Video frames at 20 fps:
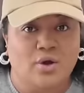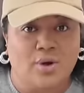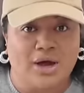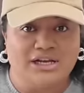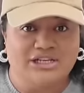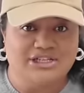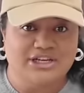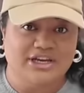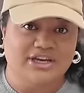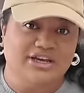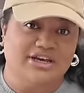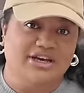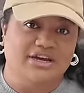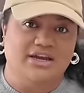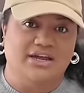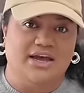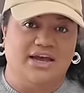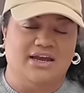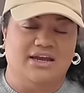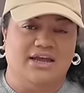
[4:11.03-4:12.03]
hwachae, you need
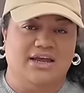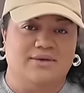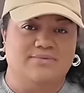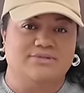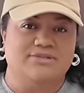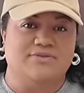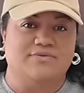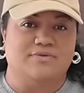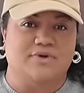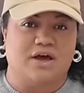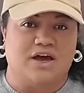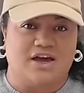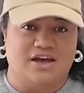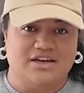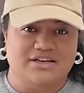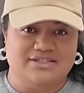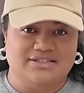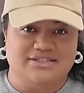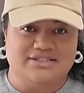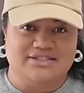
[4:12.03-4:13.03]
to add heaps of
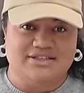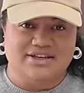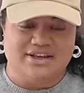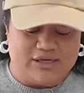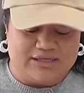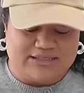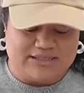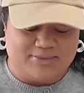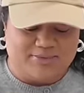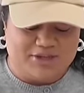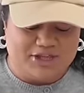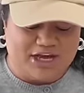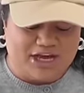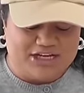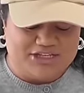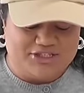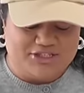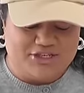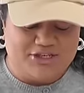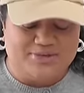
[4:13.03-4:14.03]
ice, but some of the
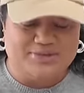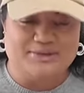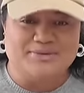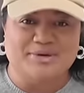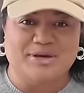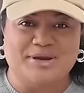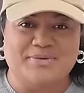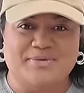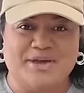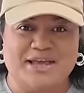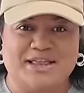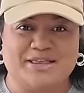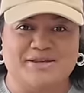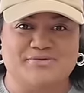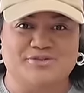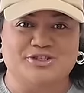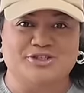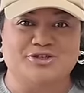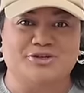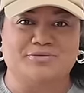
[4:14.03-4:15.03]
ice cubes, I'm gonna make
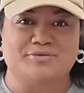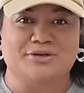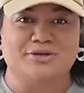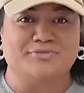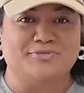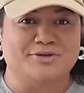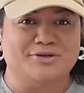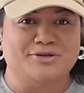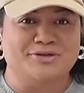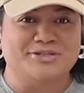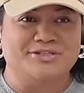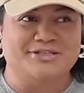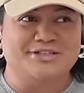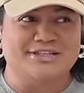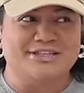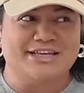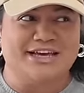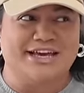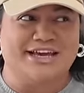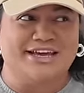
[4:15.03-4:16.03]
them strawberry milk
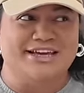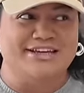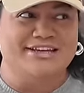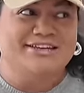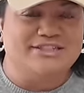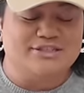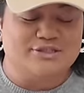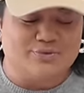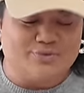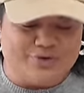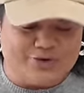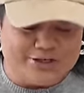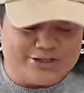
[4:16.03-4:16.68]
so that it doesn't